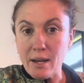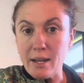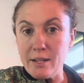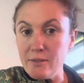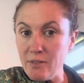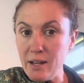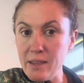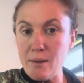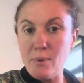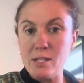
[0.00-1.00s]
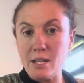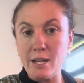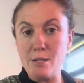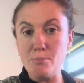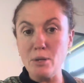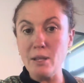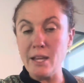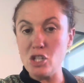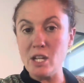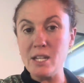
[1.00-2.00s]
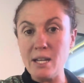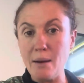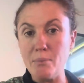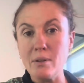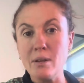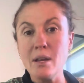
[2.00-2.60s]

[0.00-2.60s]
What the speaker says: eyelid and find that muscle. I need to pull that sheet up.